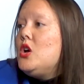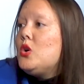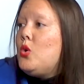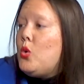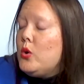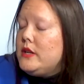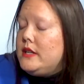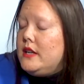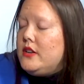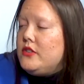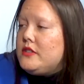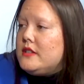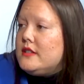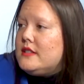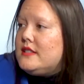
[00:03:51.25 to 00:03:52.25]

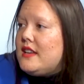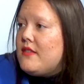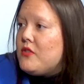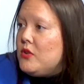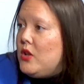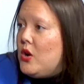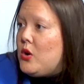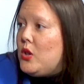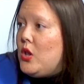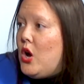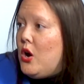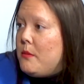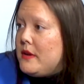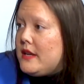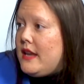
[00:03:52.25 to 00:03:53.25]
coordinators in several Oklahoma